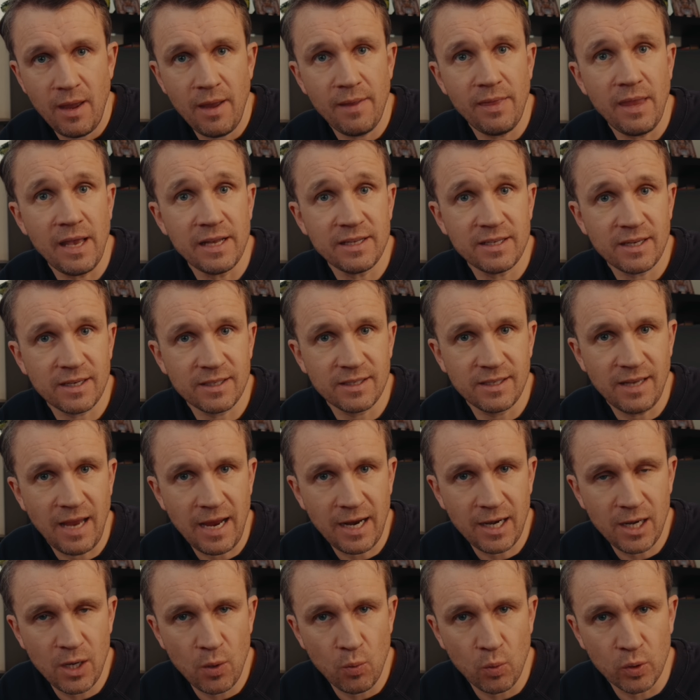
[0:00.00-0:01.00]
And that's
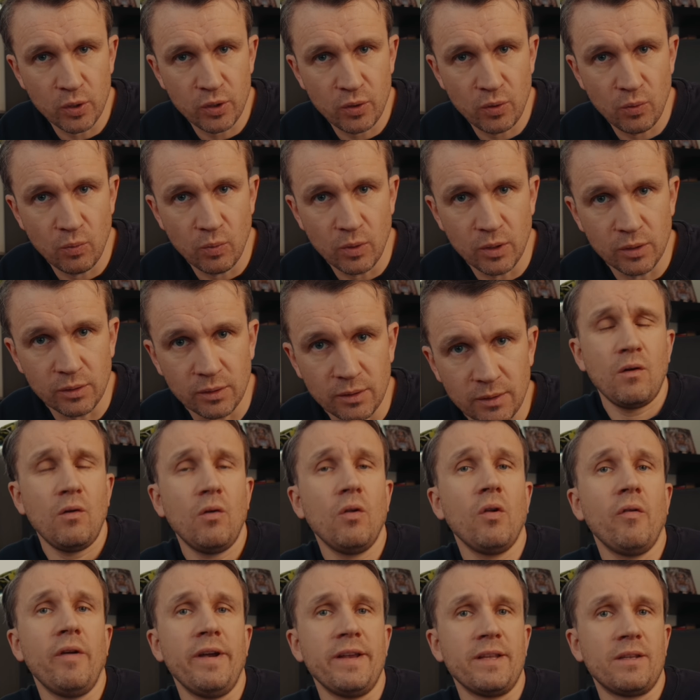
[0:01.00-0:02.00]
exactly what you want.
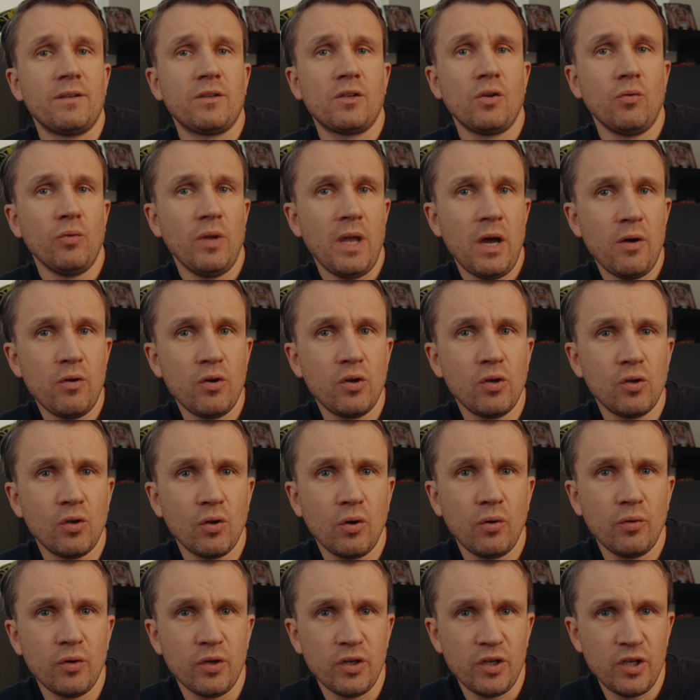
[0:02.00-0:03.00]
Alright, so now you
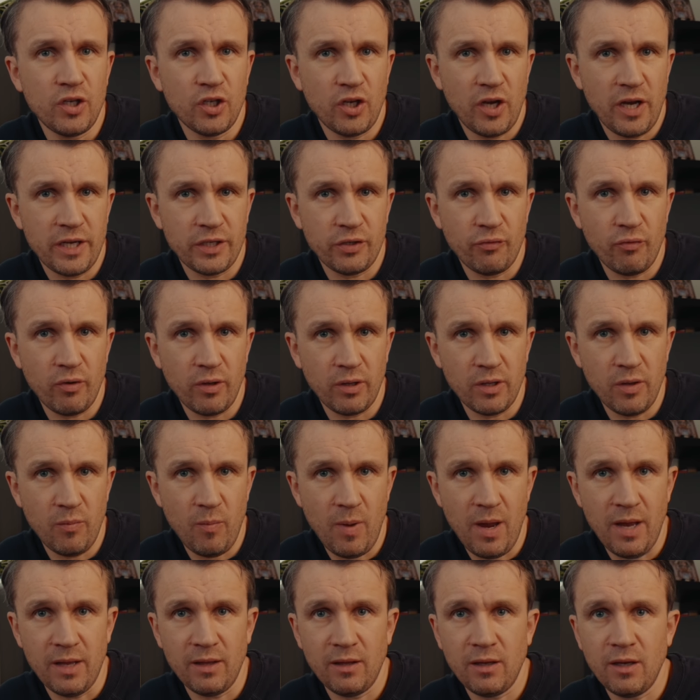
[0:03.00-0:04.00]
know your niche has real
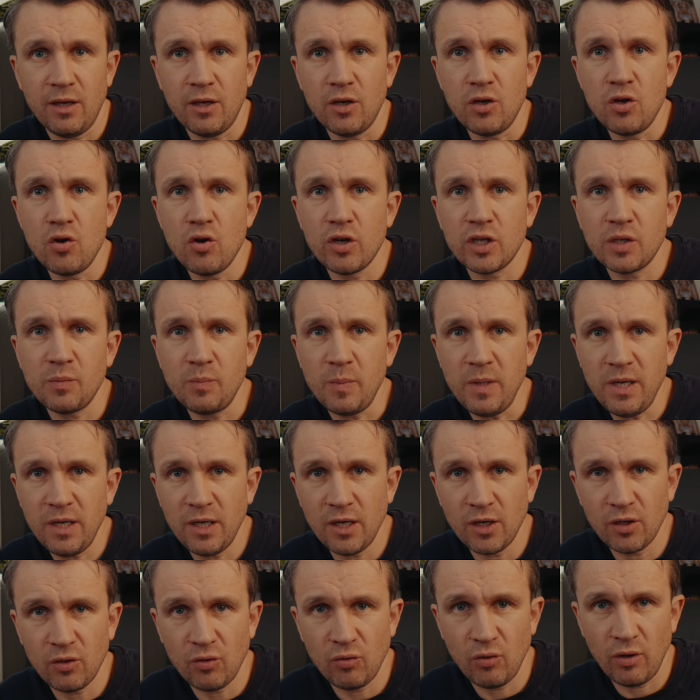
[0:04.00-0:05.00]
demand and you are
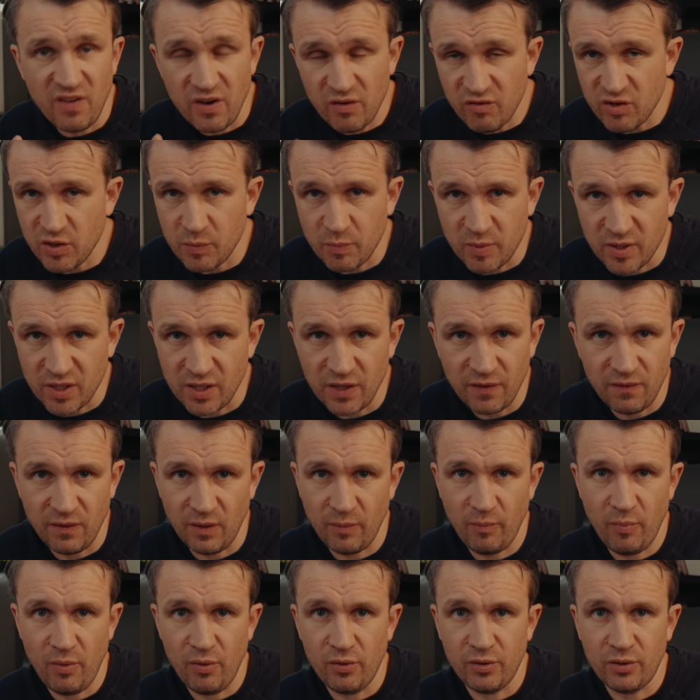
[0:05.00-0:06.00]
speaking to a very
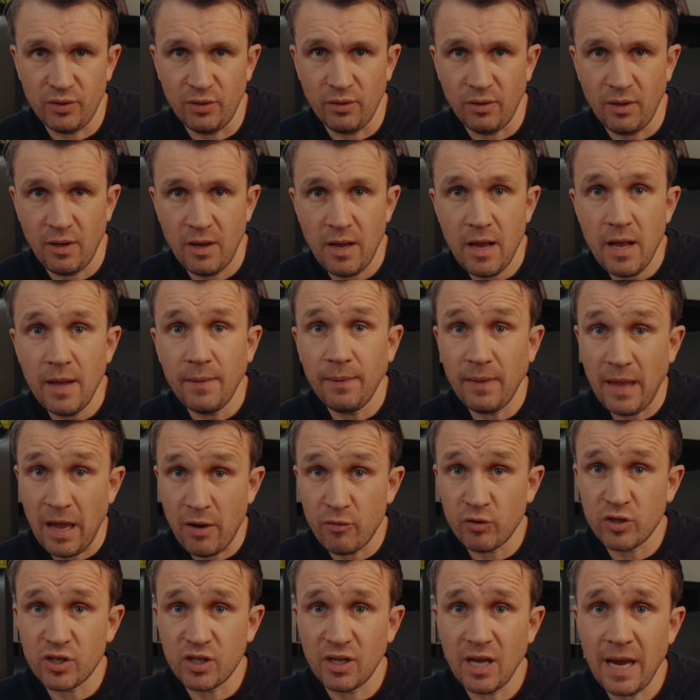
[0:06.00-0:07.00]
specific person.
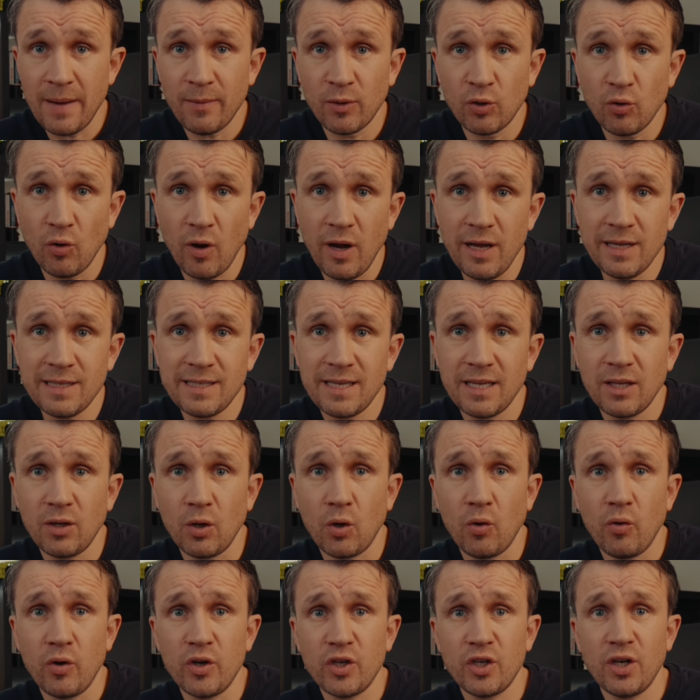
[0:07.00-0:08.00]
Now it's time to answer
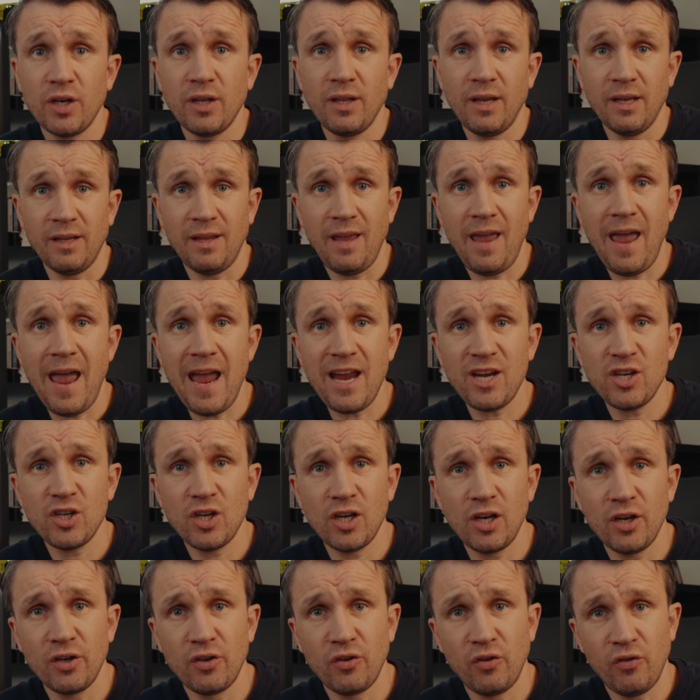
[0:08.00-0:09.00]
the question that
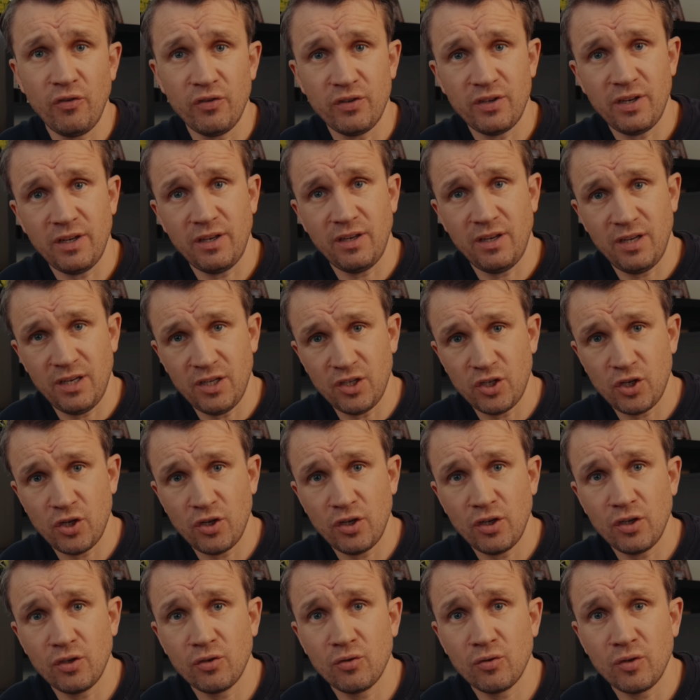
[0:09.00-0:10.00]
actually turns
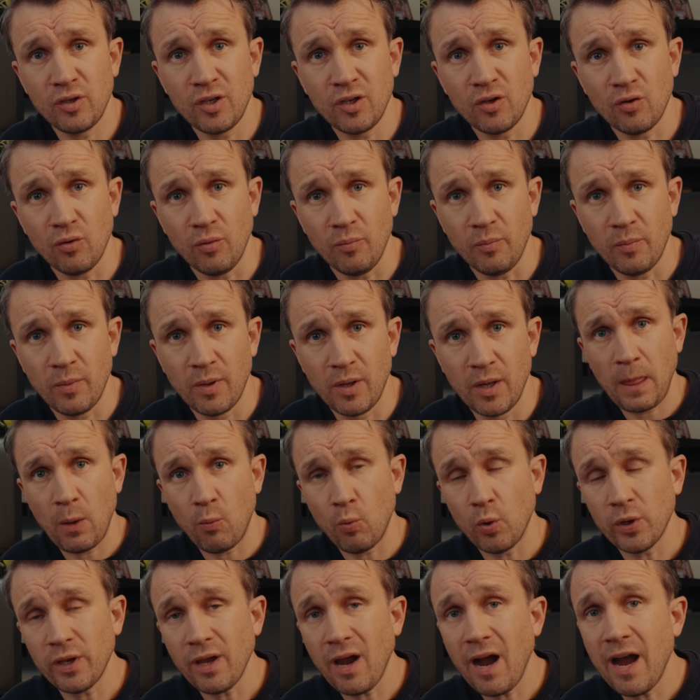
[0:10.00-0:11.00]
attention into income.
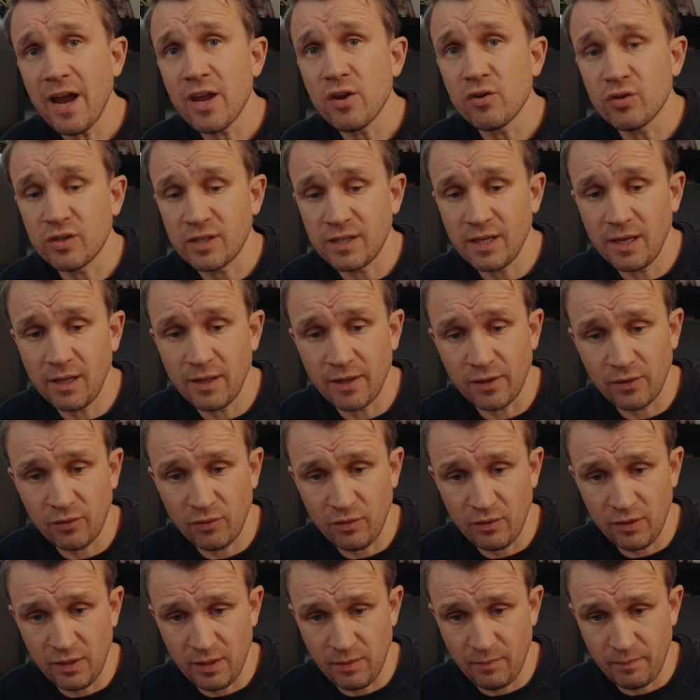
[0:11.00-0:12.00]
What are you selling
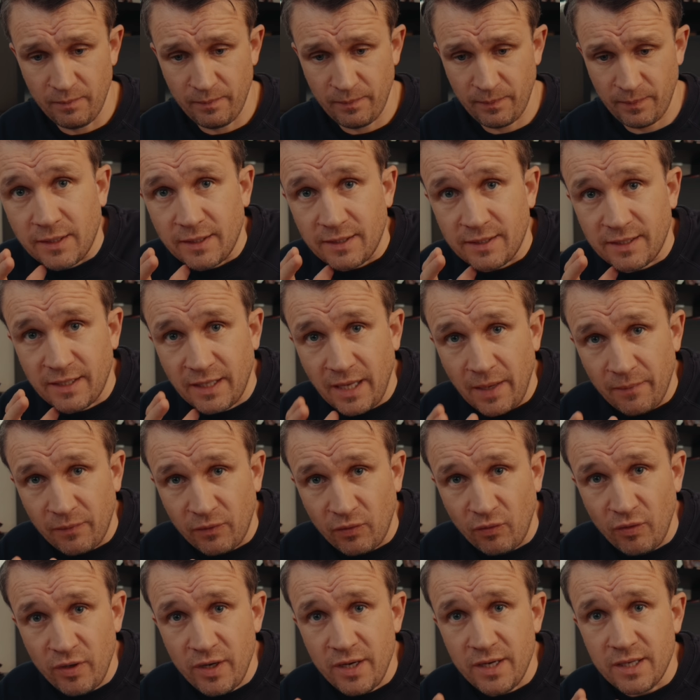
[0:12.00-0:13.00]
to them?
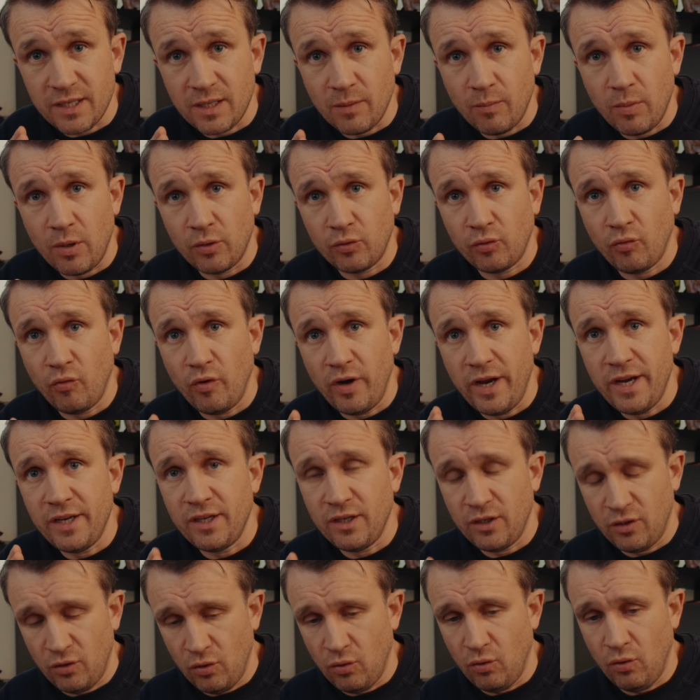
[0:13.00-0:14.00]
Step 3 is about
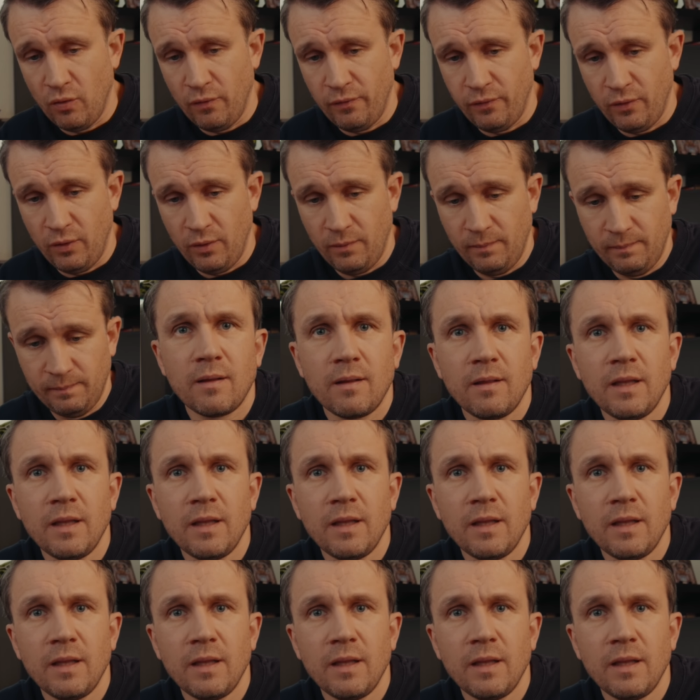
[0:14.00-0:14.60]
creating your offer.